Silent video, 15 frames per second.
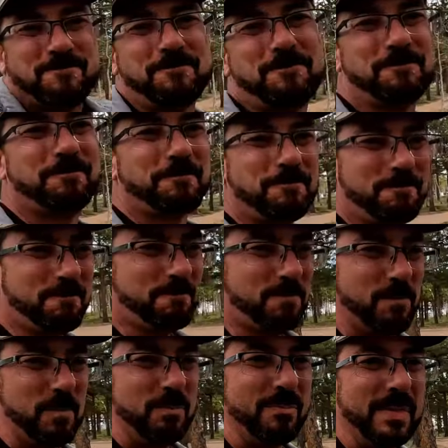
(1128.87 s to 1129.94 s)
Yeah, that's all
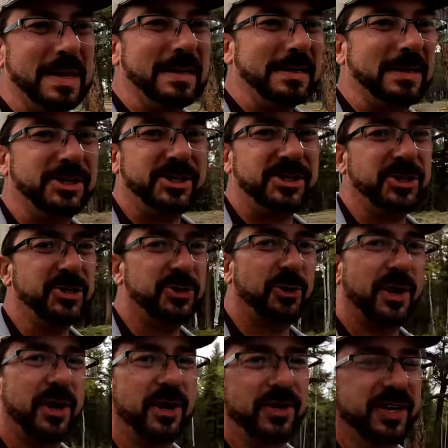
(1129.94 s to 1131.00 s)
true, and was a very
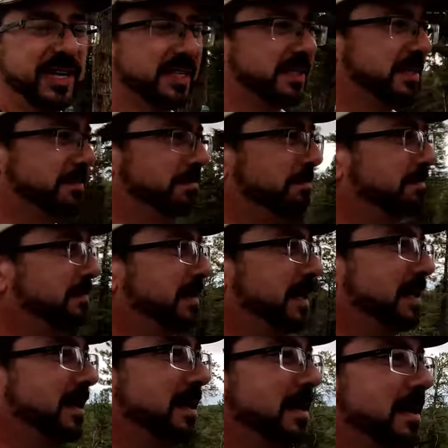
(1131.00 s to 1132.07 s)
nice speech, but
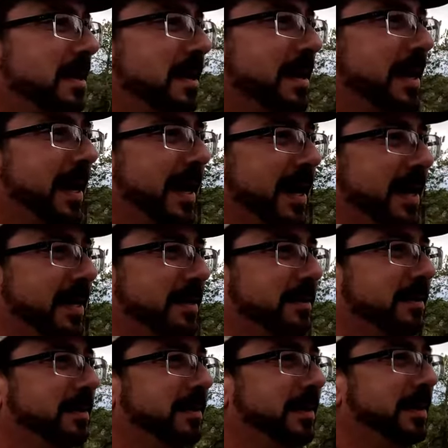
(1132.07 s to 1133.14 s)
what's your point, Jay?
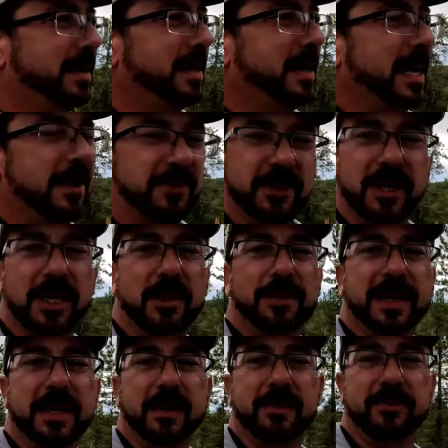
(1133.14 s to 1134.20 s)
If a little
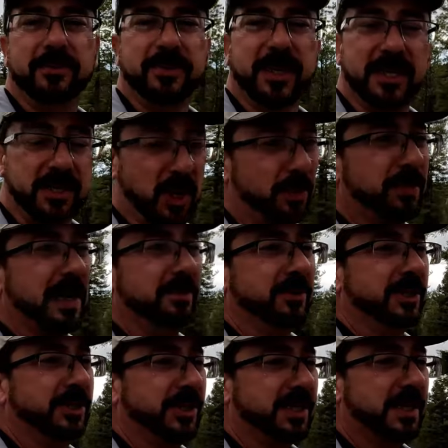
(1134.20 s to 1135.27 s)
bit of adult
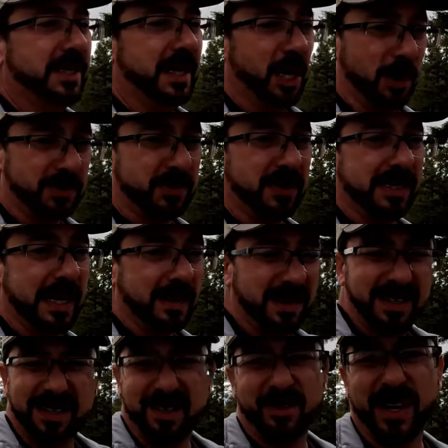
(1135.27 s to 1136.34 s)
beverages helps with that,
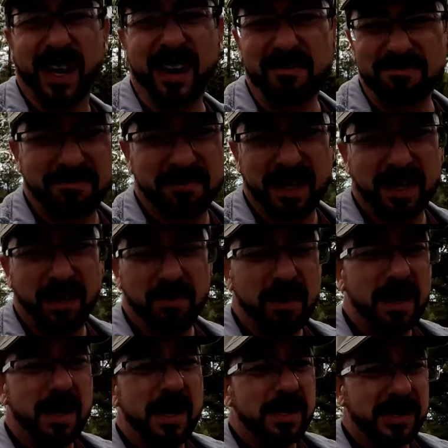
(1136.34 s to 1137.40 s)
that's okay, you know?
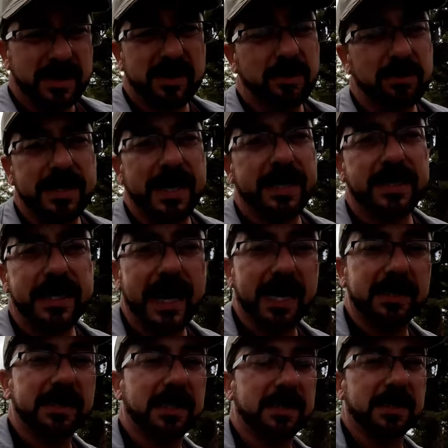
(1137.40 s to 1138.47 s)
Oh! Just don't take it to
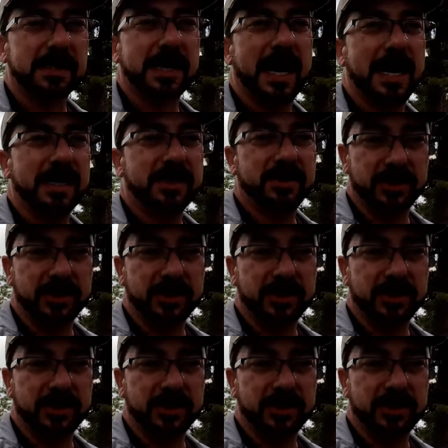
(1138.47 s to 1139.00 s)
excesses, guys.